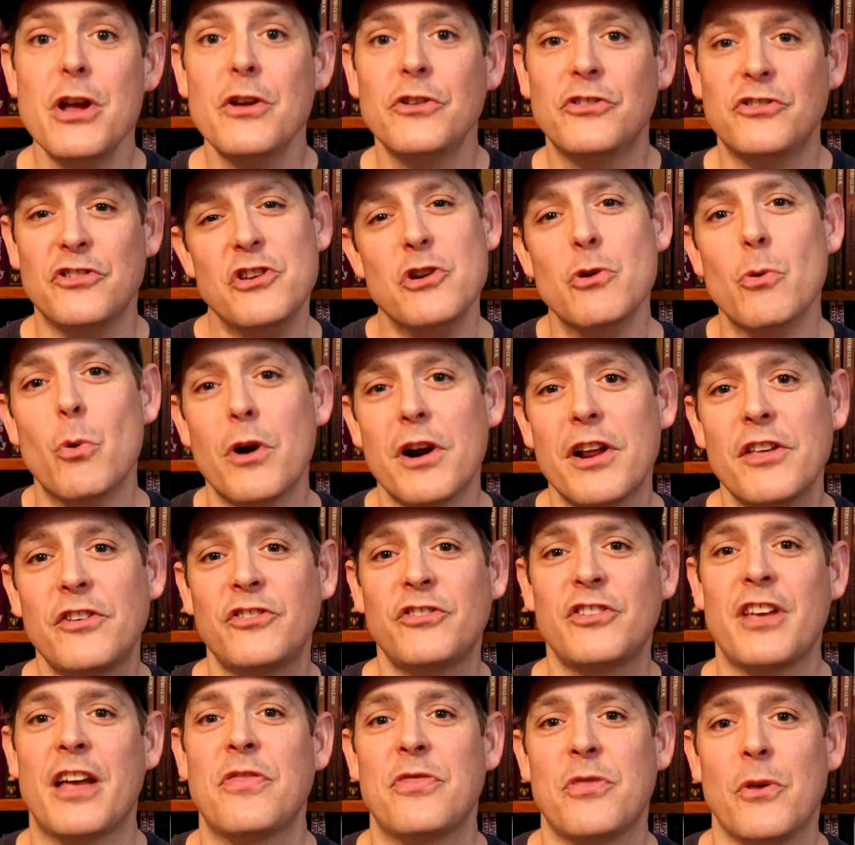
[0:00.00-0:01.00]
So you want to
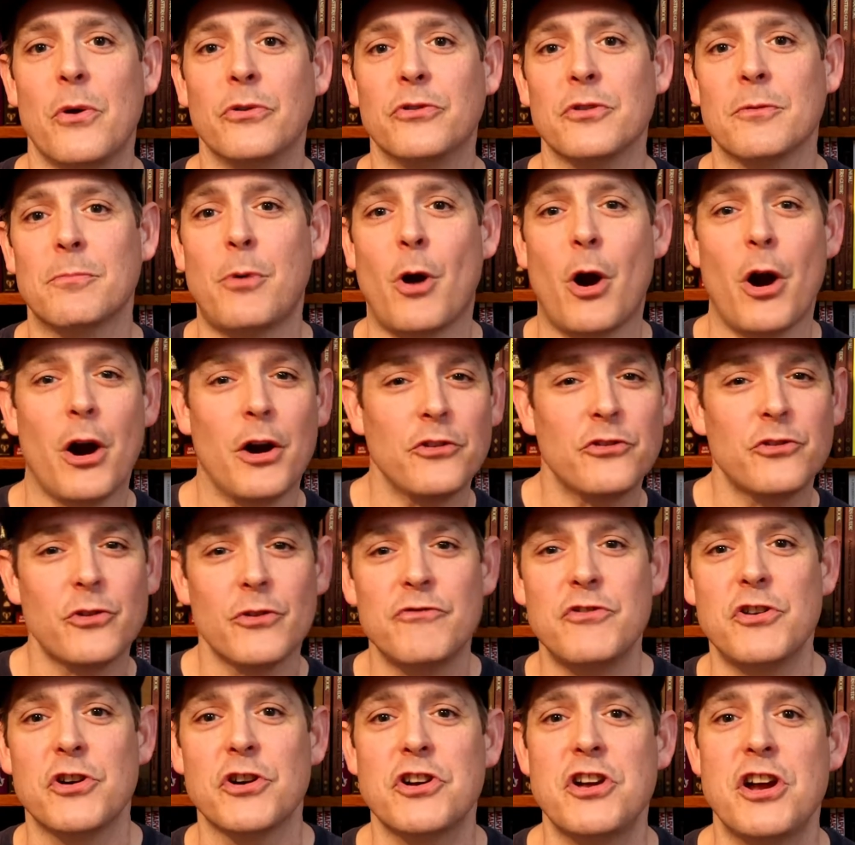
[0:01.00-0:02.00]
set those apart. So
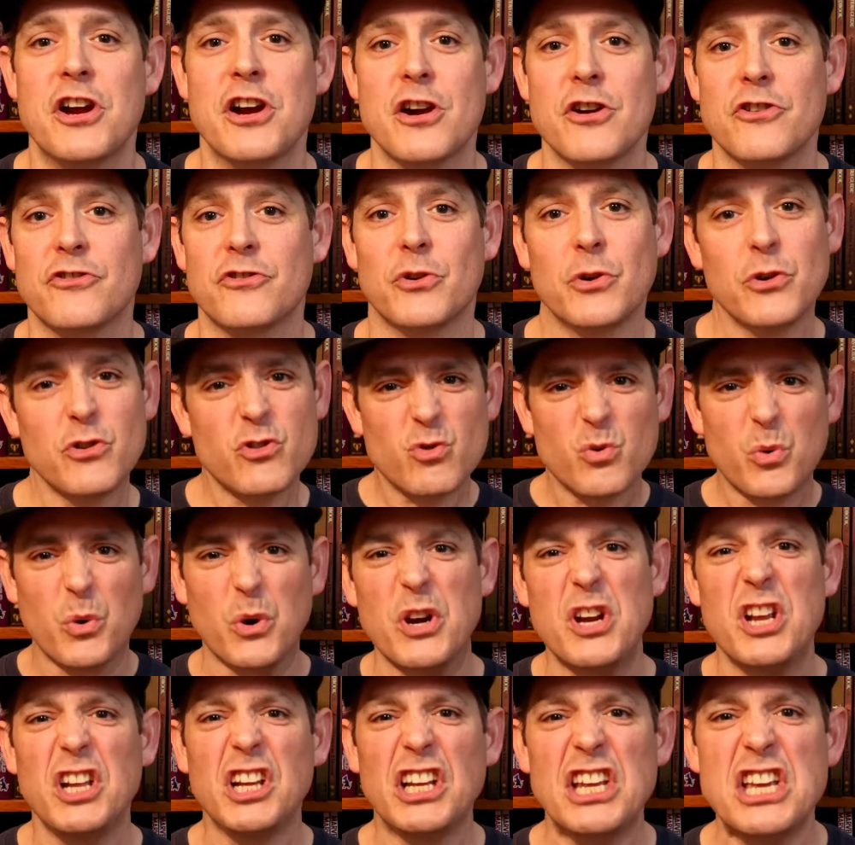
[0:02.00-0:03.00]
if your character is
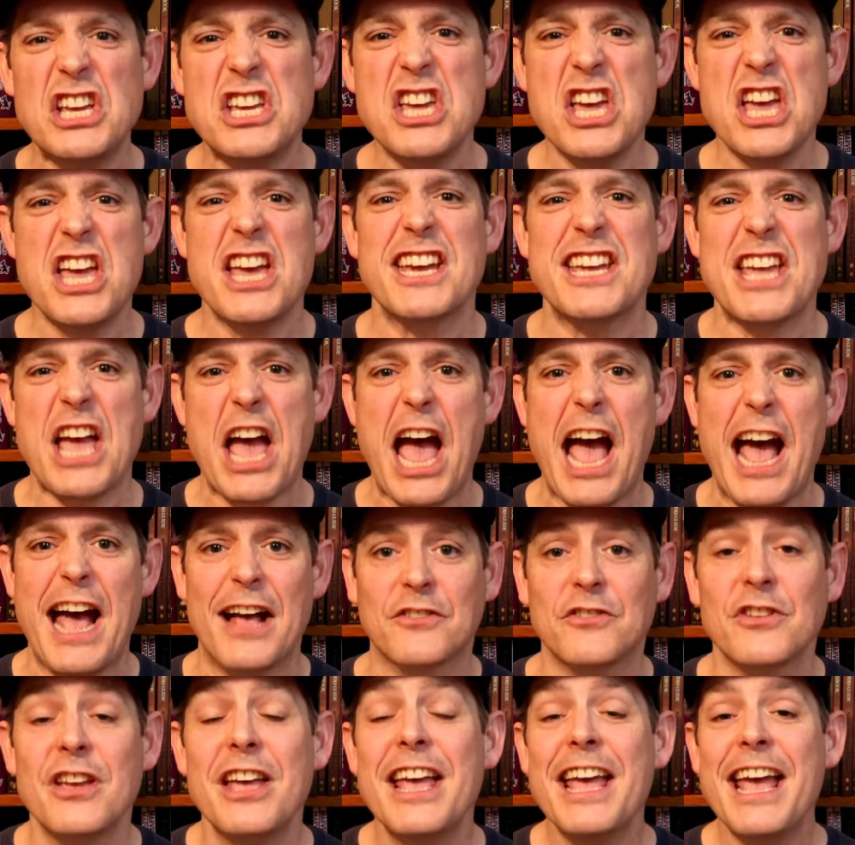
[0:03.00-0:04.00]
really
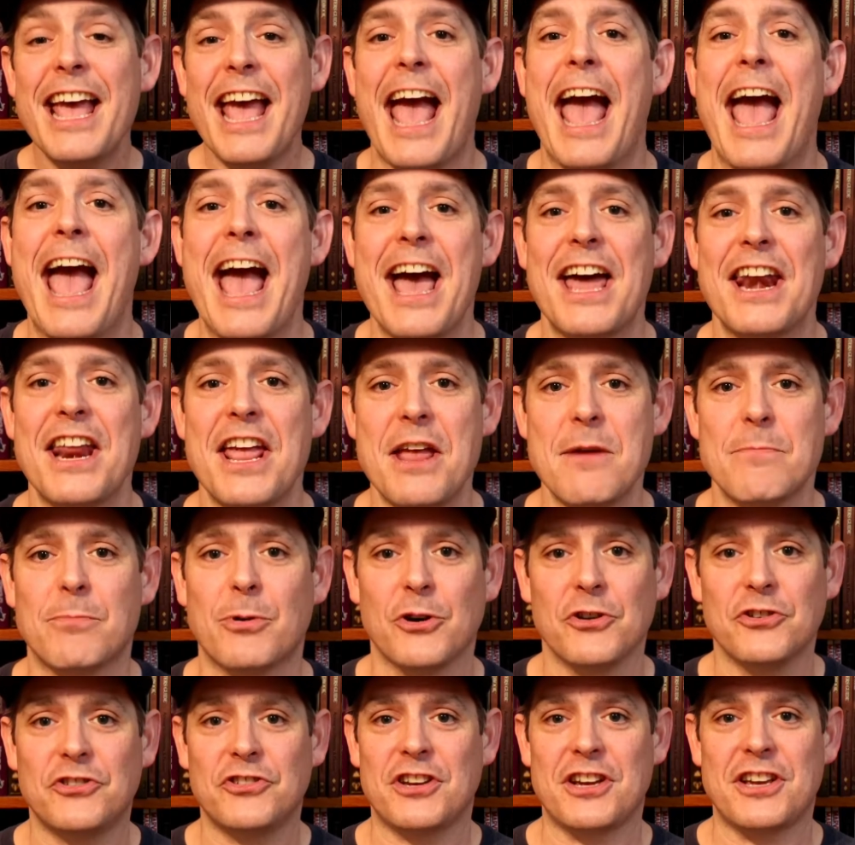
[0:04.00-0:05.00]
kick-ass at a
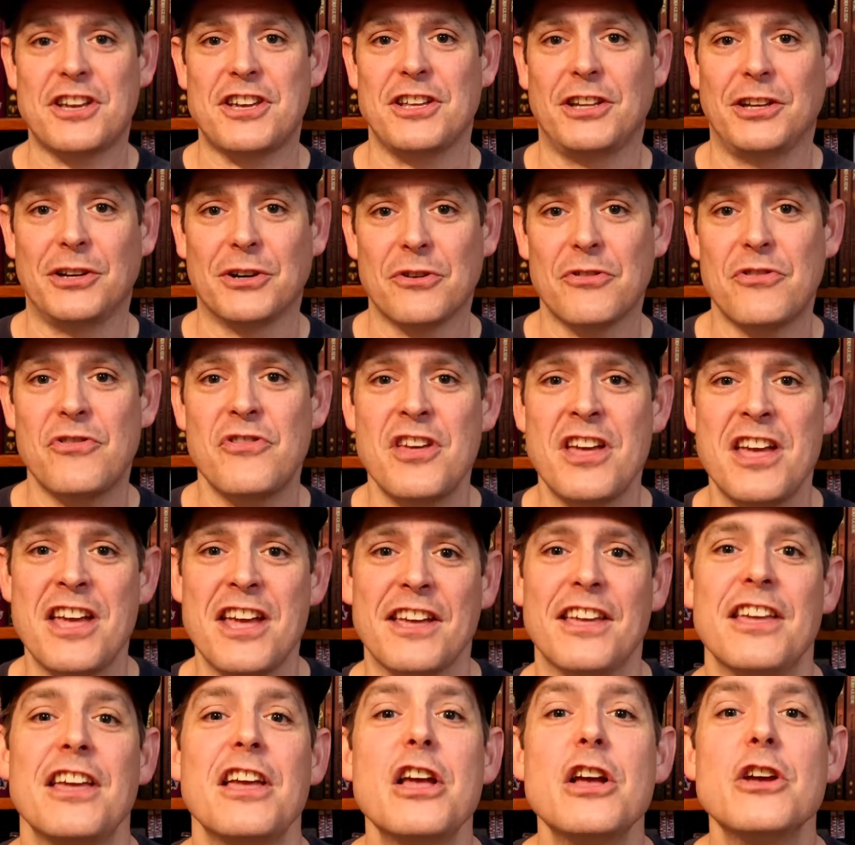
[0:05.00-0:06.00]
particular
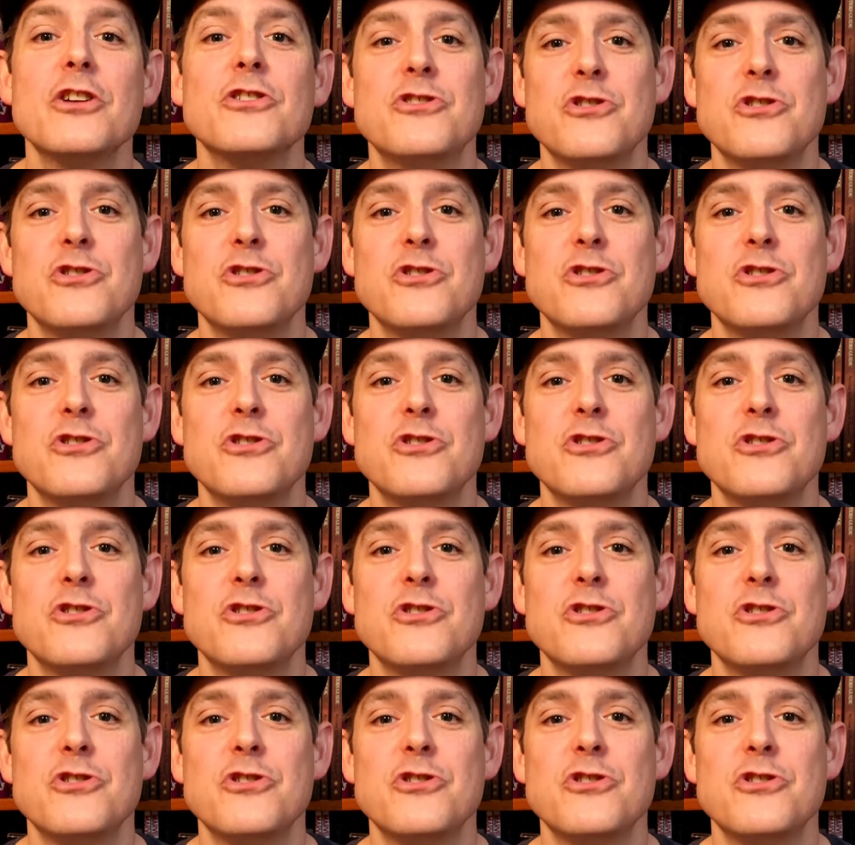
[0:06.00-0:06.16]
thing,